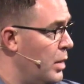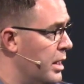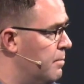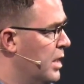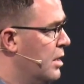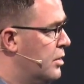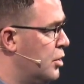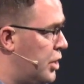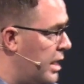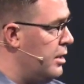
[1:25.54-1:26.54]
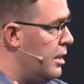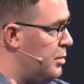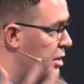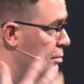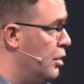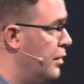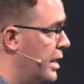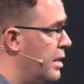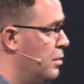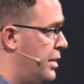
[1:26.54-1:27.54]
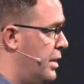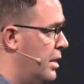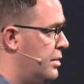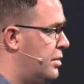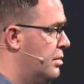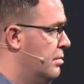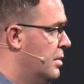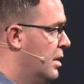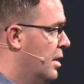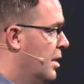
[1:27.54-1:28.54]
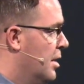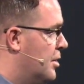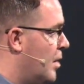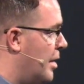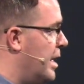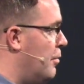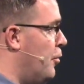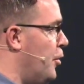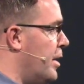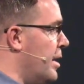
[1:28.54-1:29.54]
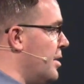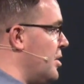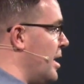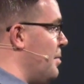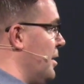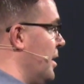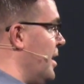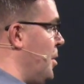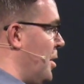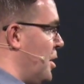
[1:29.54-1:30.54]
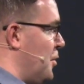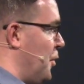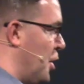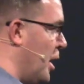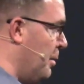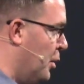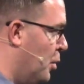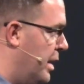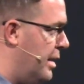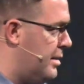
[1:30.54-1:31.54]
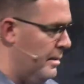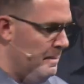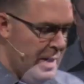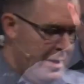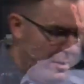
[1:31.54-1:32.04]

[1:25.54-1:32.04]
of the week. So she ended up just moving in with us. So I'll never forget it. She had been living with us for a couple of weeks, and